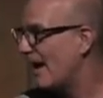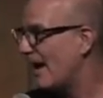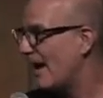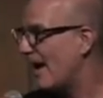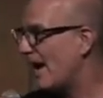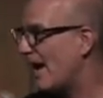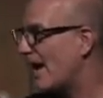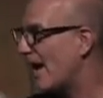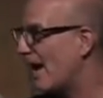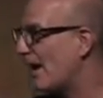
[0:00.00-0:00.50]

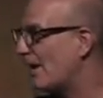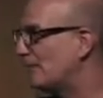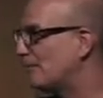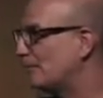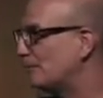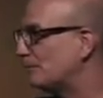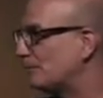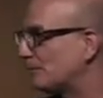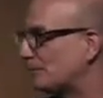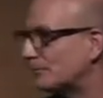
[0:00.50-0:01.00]

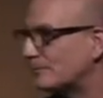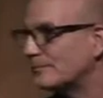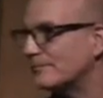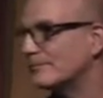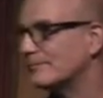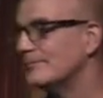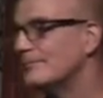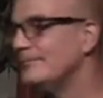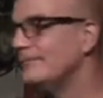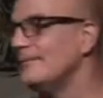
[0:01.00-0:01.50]
How
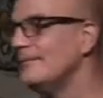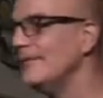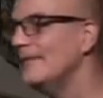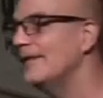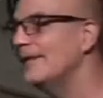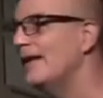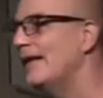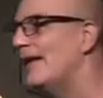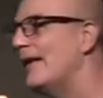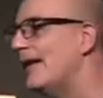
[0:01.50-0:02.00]

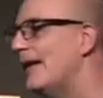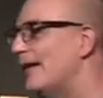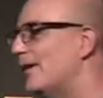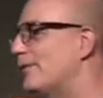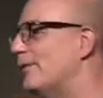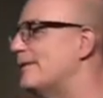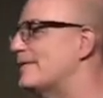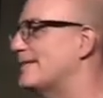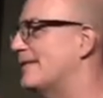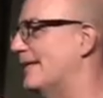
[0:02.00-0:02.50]

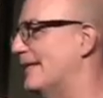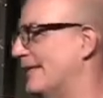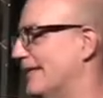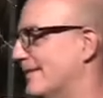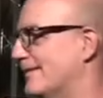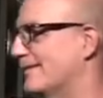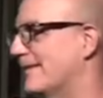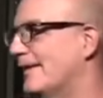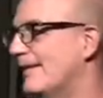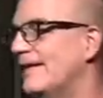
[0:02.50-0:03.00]
do I say
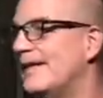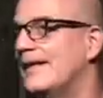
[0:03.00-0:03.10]
this?